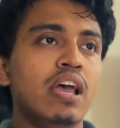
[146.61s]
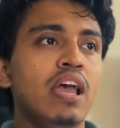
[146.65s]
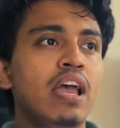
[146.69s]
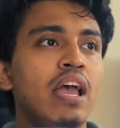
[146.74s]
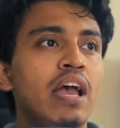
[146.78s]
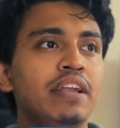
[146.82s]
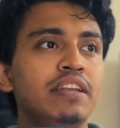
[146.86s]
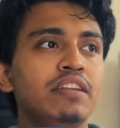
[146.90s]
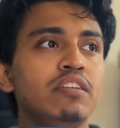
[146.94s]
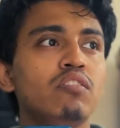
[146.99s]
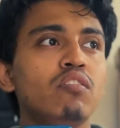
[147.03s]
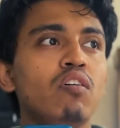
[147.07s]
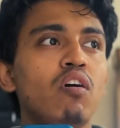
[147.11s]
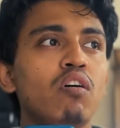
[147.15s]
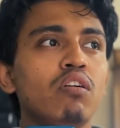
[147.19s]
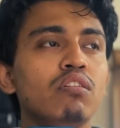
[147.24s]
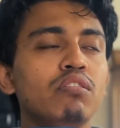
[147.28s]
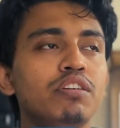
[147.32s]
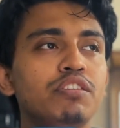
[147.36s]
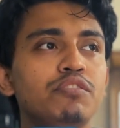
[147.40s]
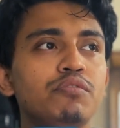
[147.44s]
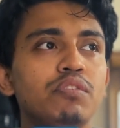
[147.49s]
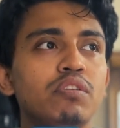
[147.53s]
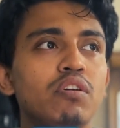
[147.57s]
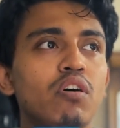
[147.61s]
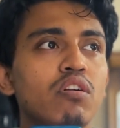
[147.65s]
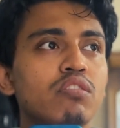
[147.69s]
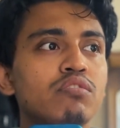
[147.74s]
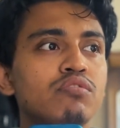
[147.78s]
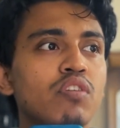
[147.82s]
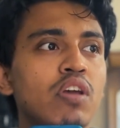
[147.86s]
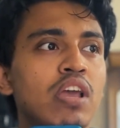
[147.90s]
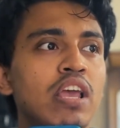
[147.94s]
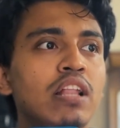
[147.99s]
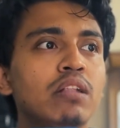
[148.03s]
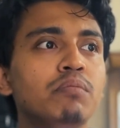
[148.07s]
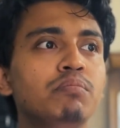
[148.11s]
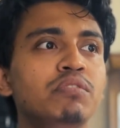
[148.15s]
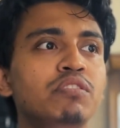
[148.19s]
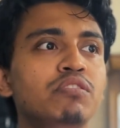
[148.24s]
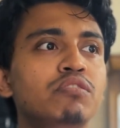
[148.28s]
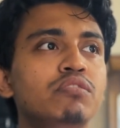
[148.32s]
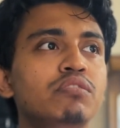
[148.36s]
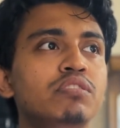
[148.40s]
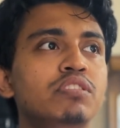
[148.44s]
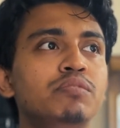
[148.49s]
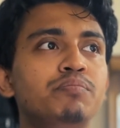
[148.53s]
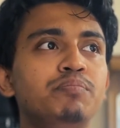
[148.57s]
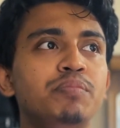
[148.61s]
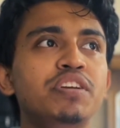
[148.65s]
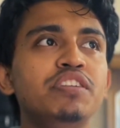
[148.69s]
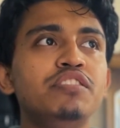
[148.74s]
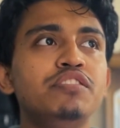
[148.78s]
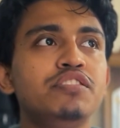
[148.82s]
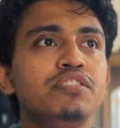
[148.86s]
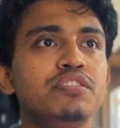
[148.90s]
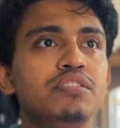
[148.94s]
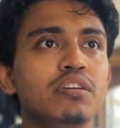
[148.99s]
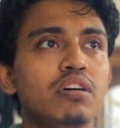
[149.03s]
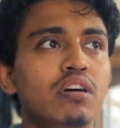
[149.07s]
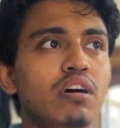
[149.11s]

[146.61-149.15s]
and it will also help your speech